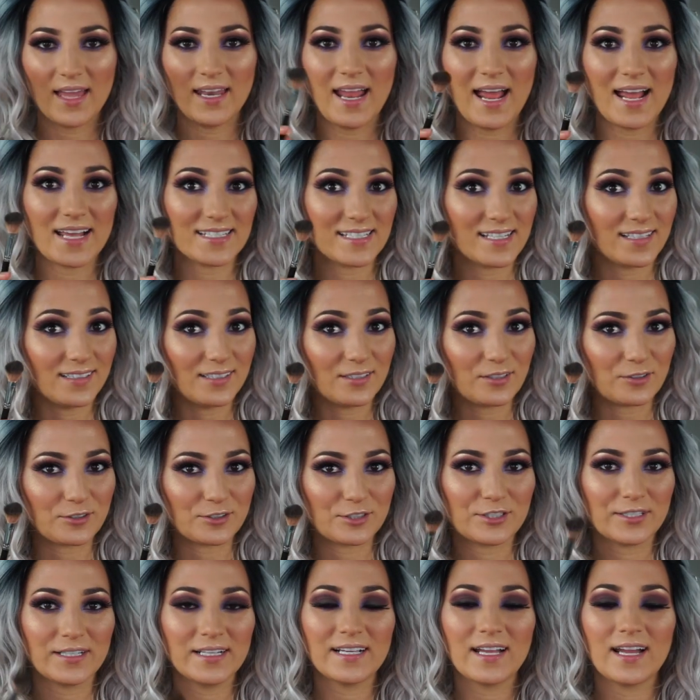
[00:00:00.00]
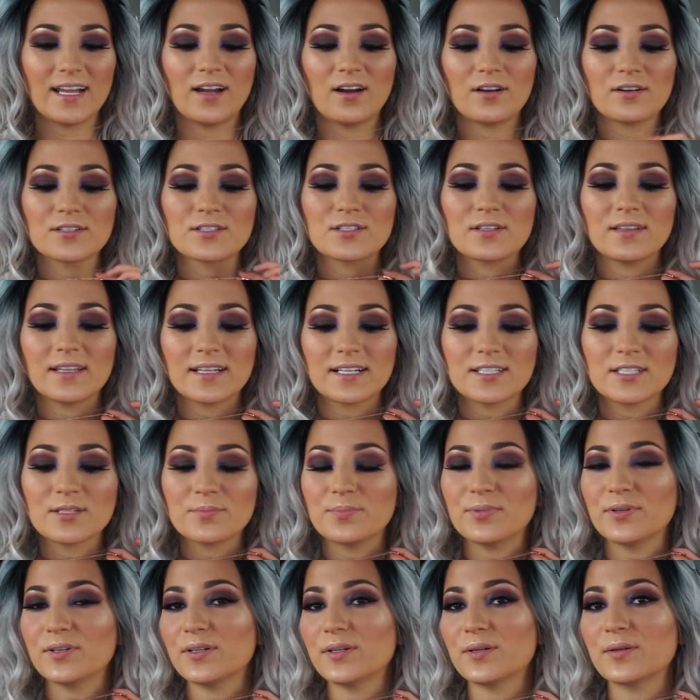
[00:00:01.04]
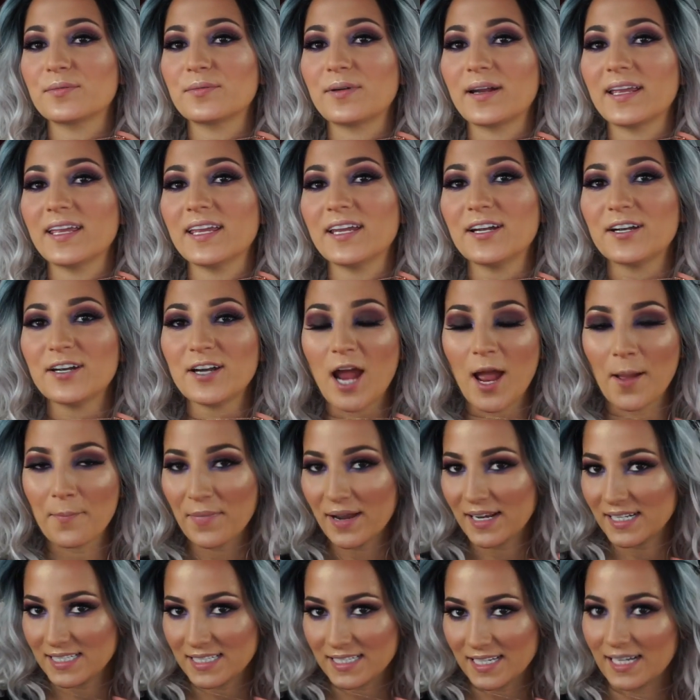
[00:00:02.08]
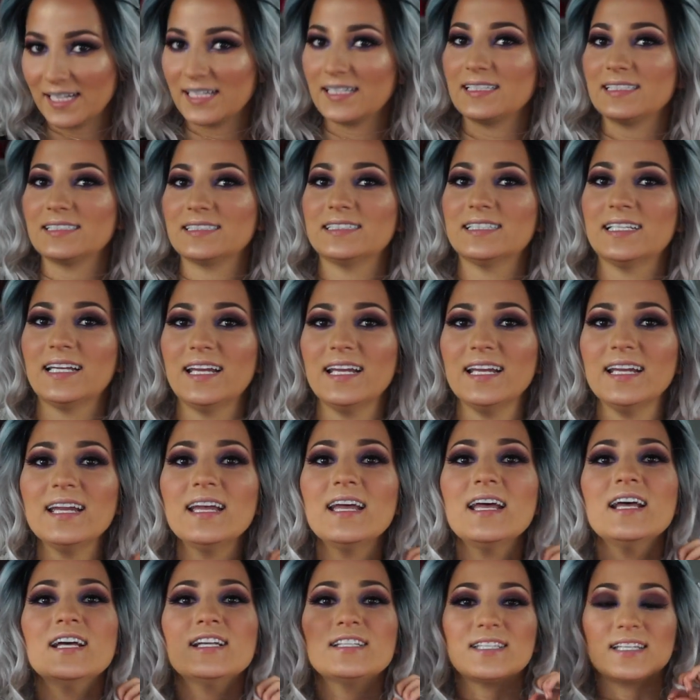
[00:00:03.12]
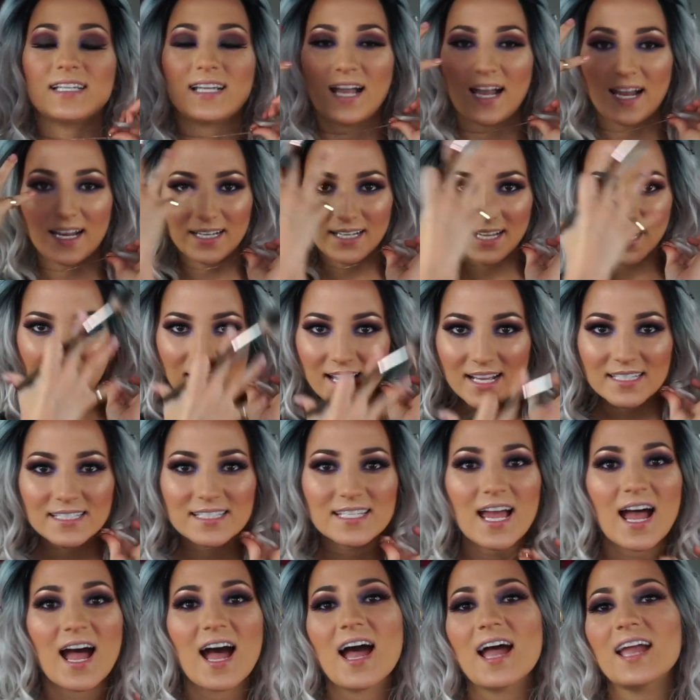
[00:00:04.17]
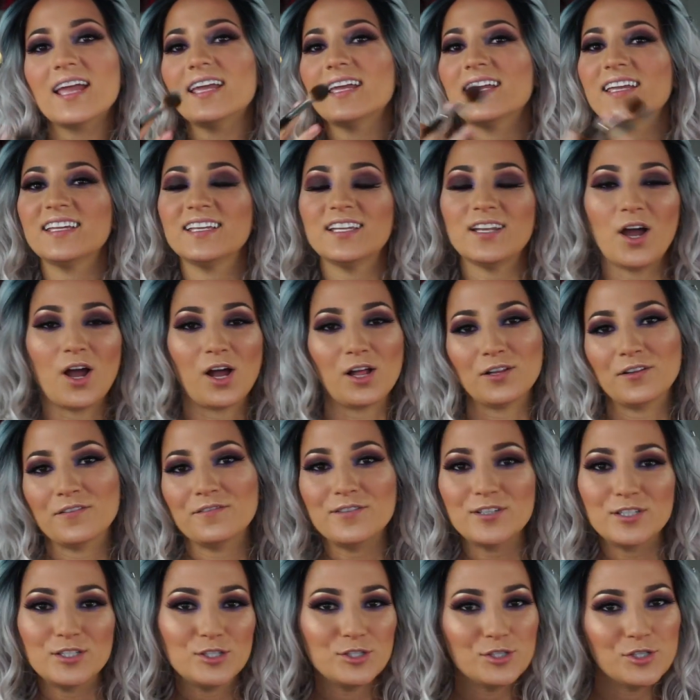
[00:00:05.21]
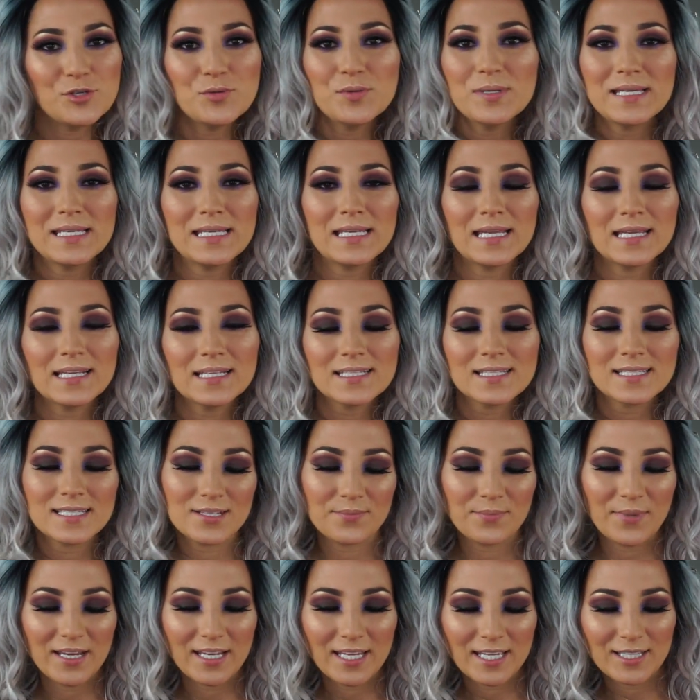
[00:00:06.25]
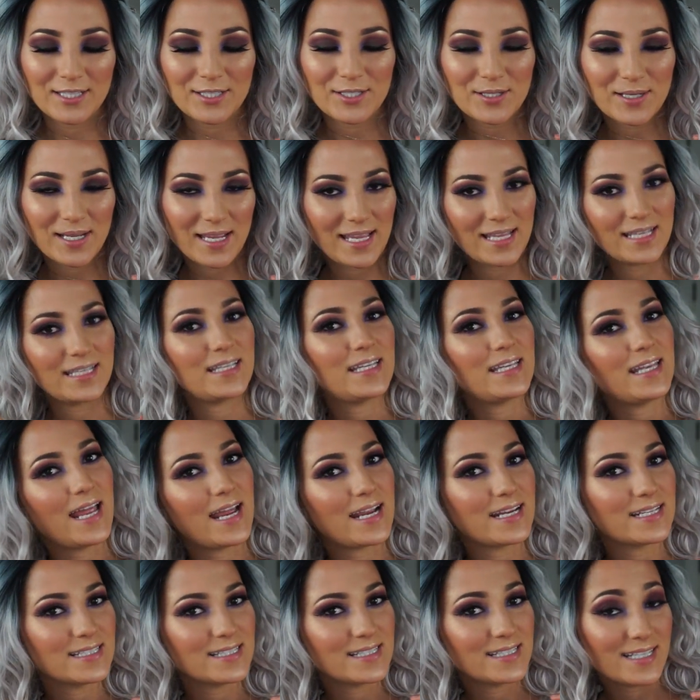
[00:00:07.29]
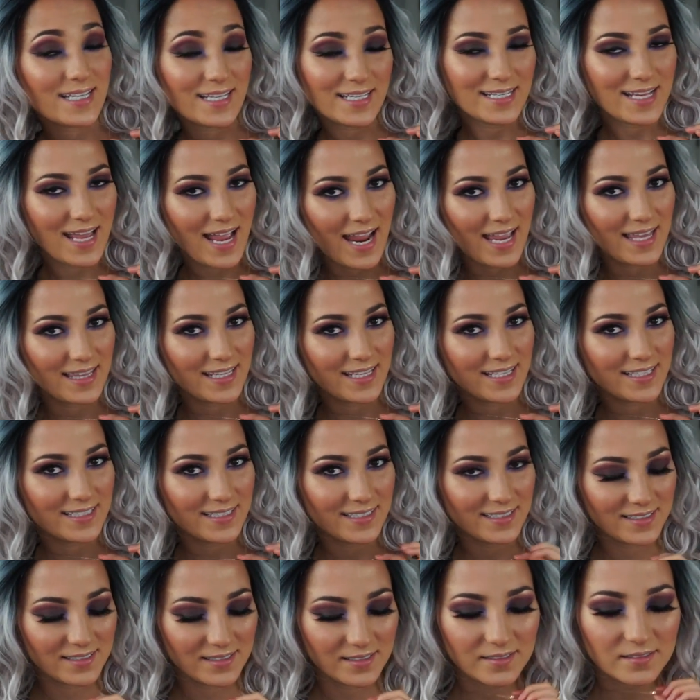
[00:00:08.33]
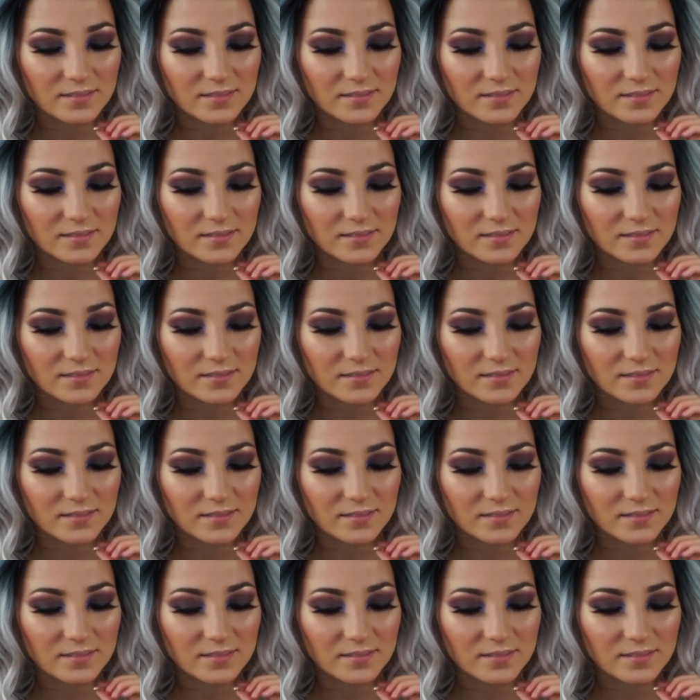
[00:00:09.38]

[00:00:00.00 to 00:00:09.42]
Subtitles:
And as a little trick, I also like to put it right here on my décolleté to kind of tie in all of the dewiness to make it look nice and highlighted.